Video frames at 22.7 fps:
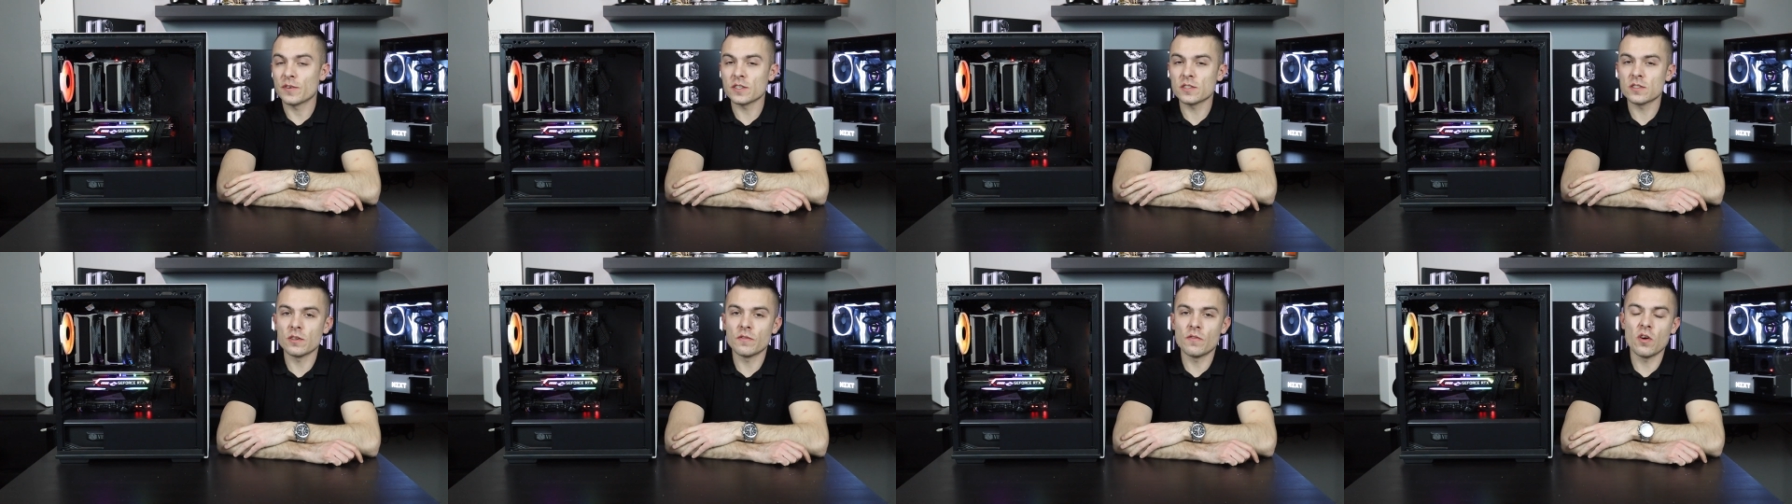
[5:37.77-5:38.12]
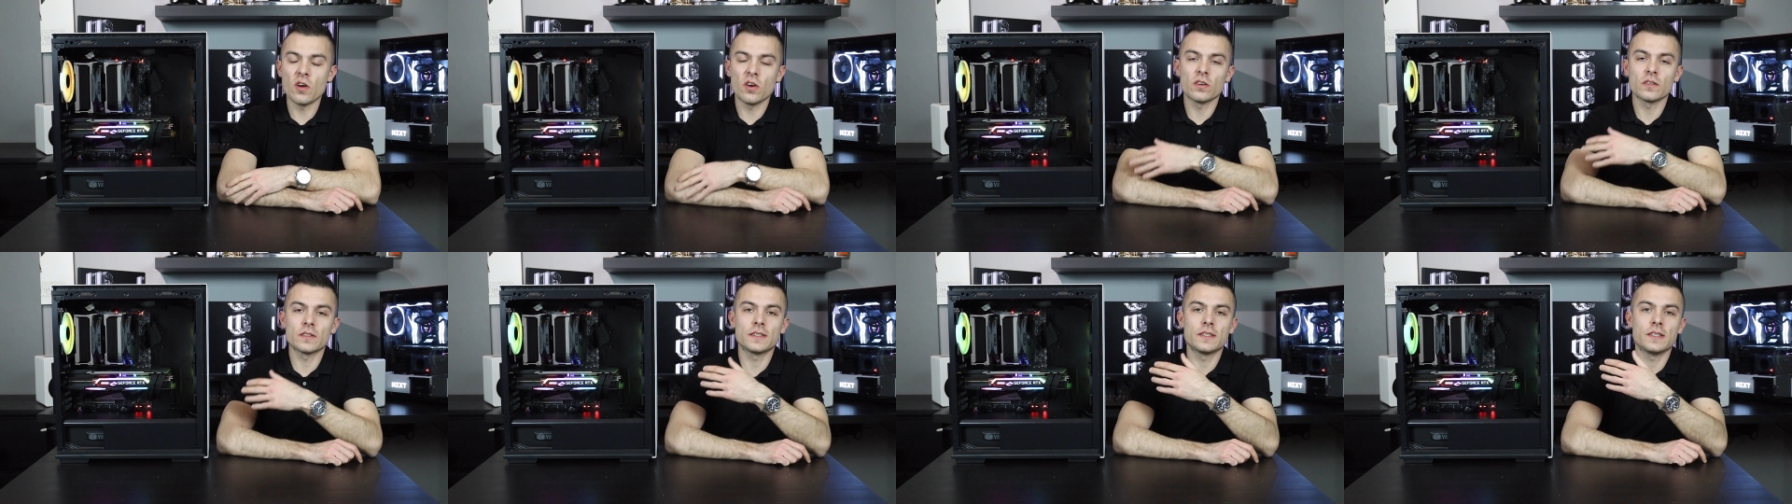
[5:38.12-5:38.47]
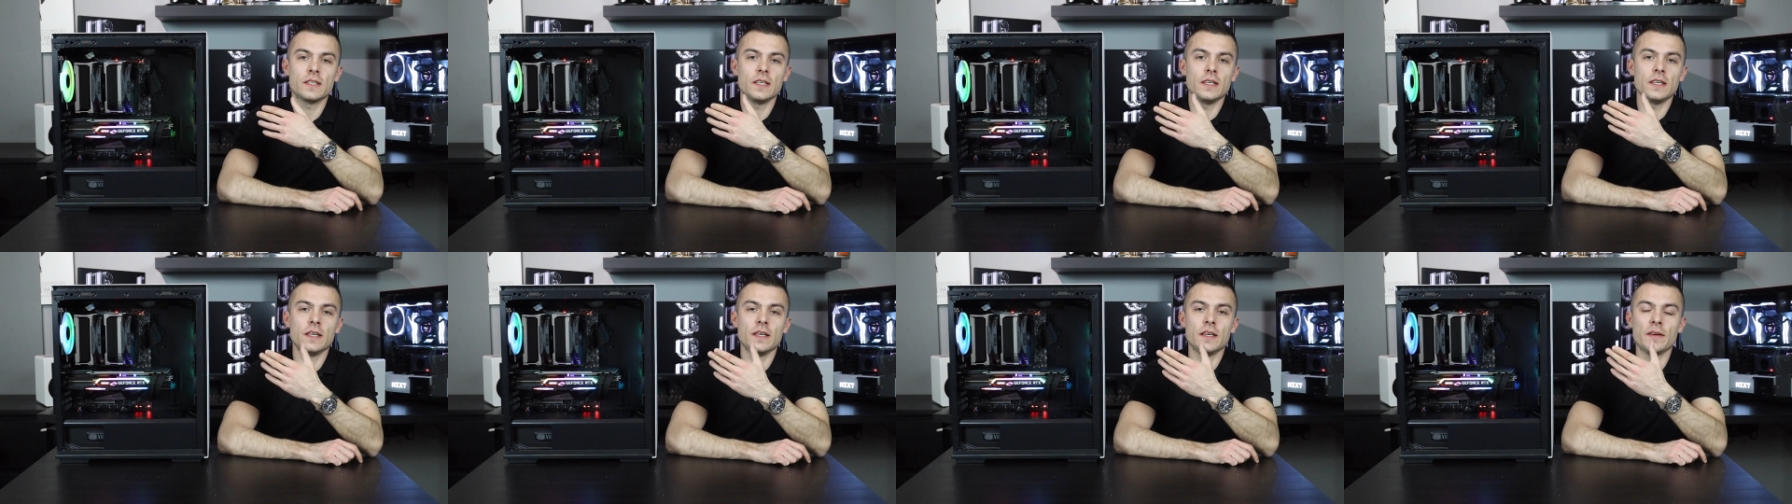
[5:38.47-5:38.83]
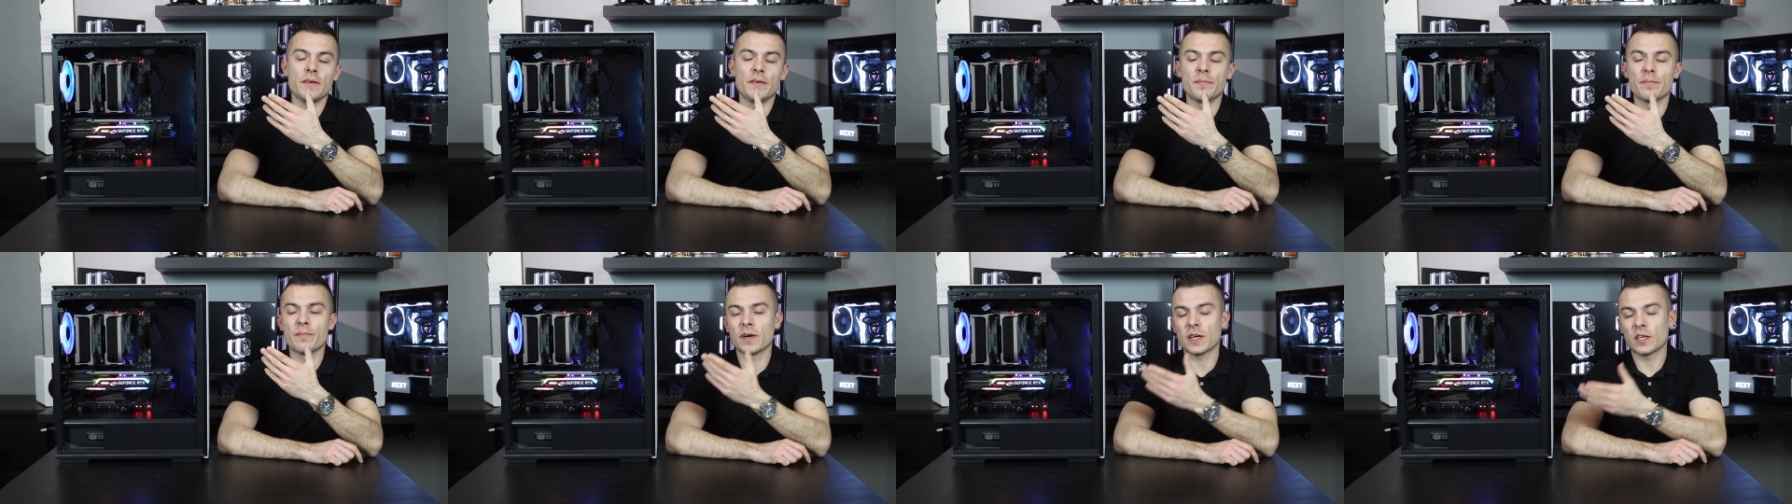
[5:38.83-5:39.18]
First of all,
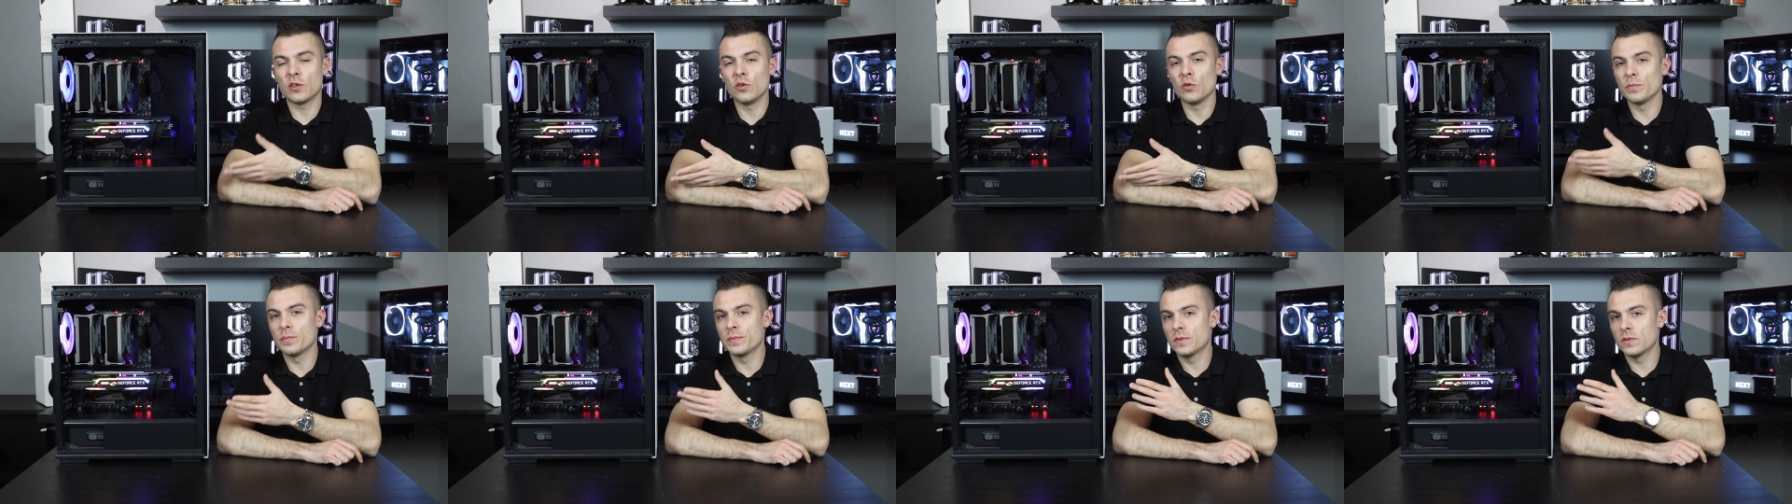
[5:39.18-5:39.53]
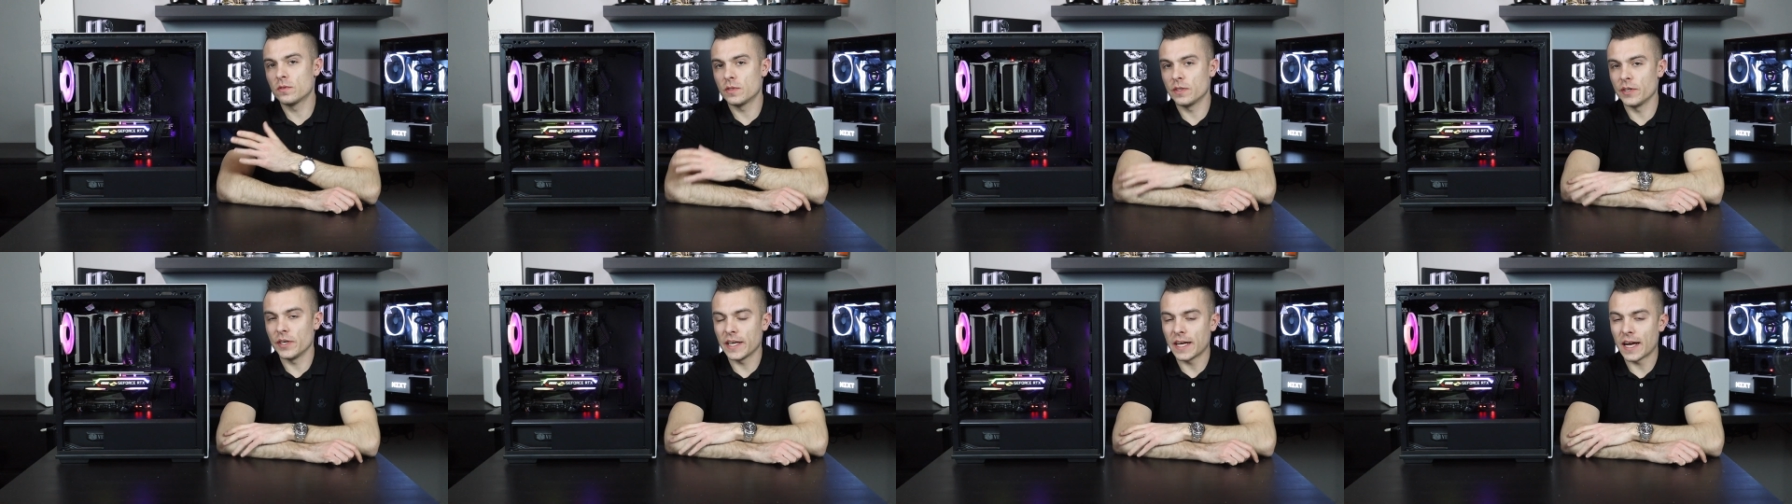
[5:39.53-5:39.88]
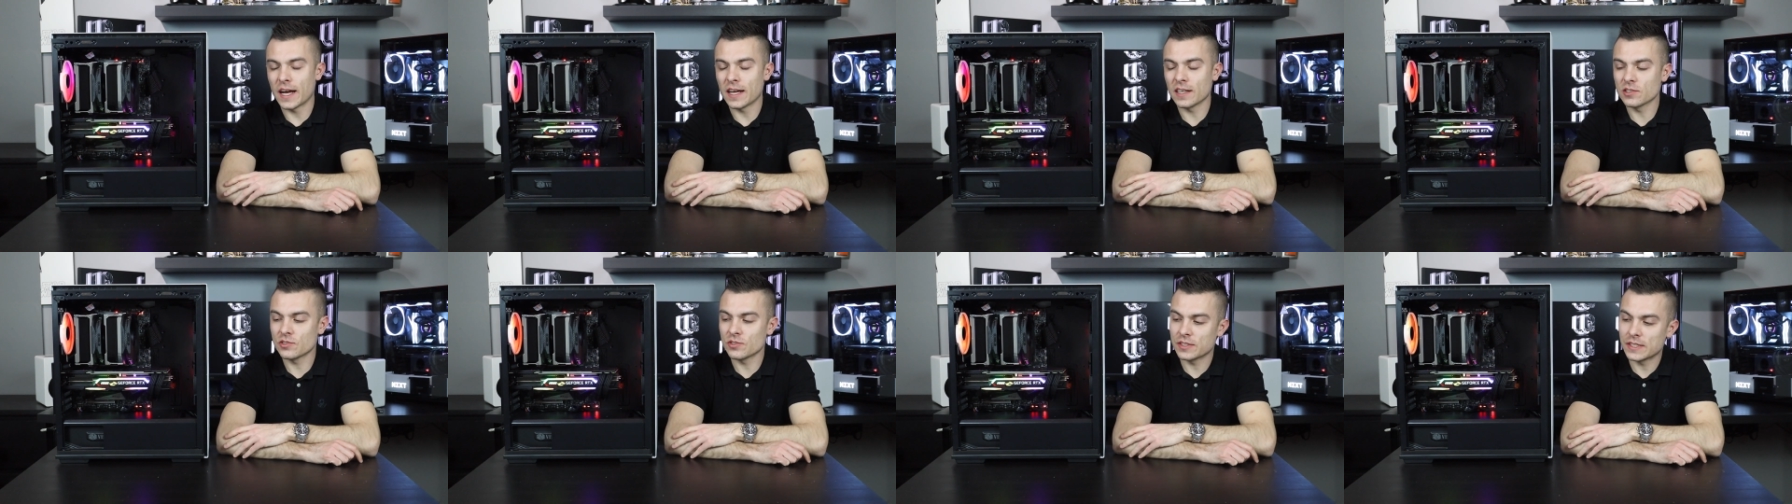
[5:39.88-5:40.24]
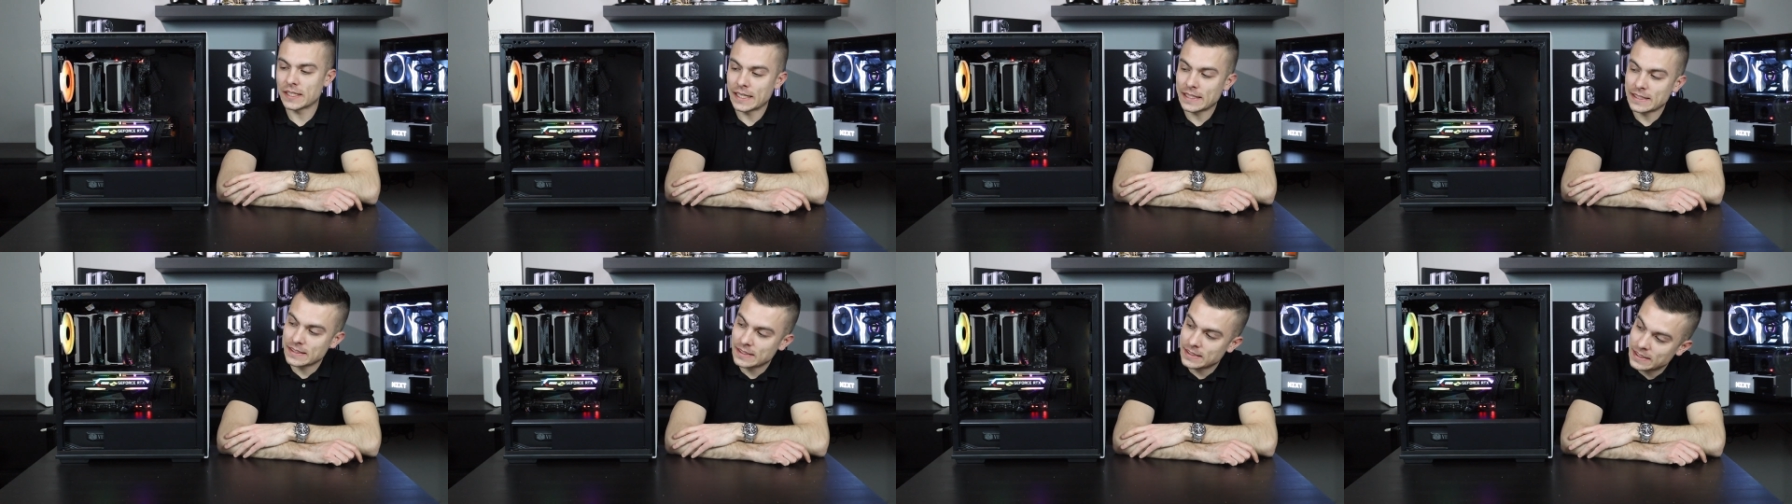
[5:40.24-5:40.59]
the MACUBE
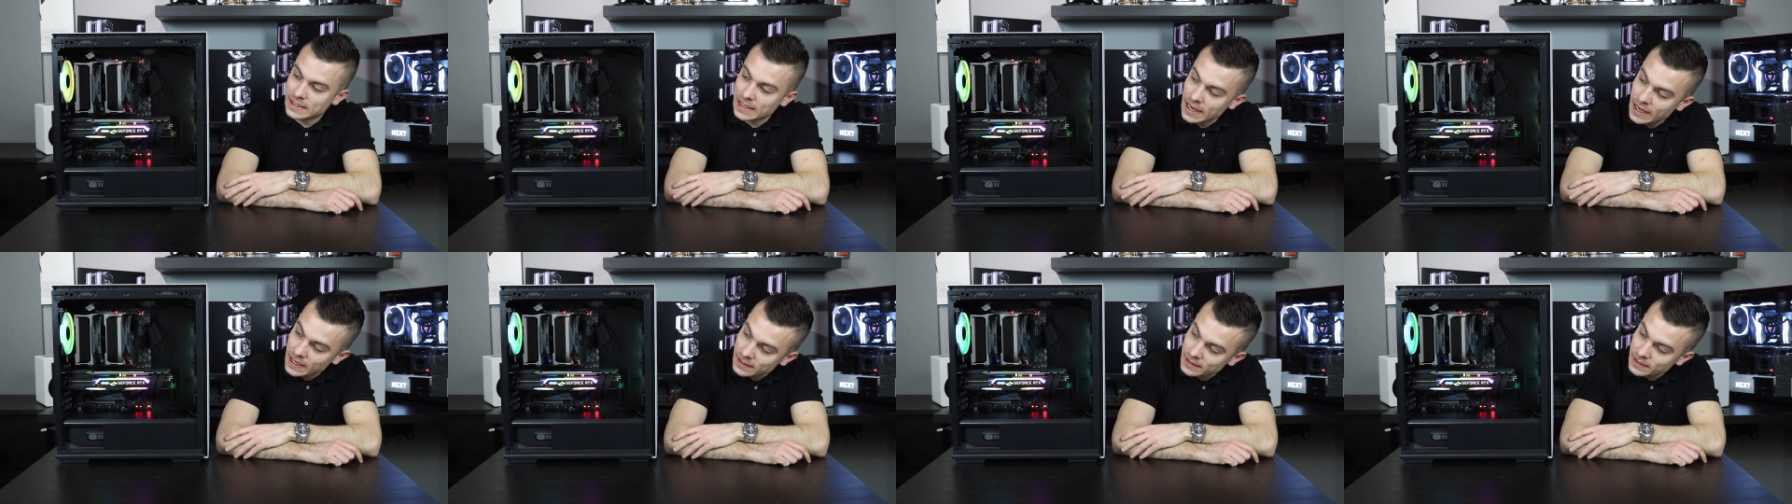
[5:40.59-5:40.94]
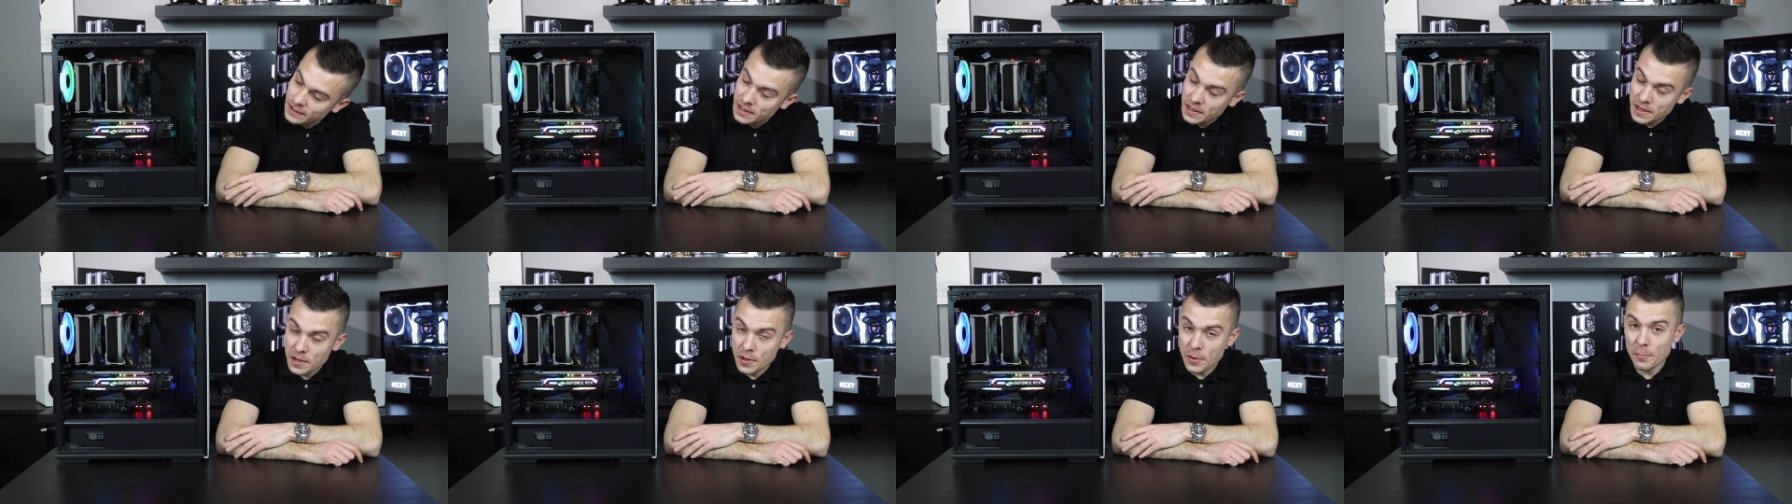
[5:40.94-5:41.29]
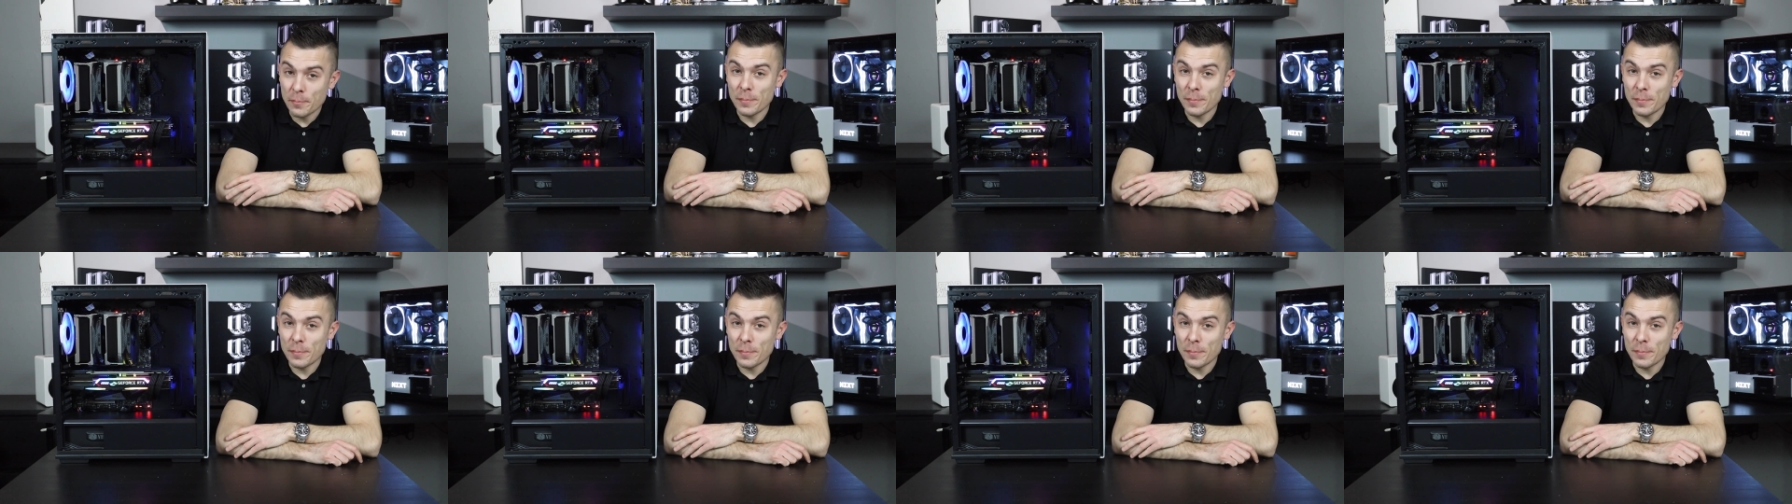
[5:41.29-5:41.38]
310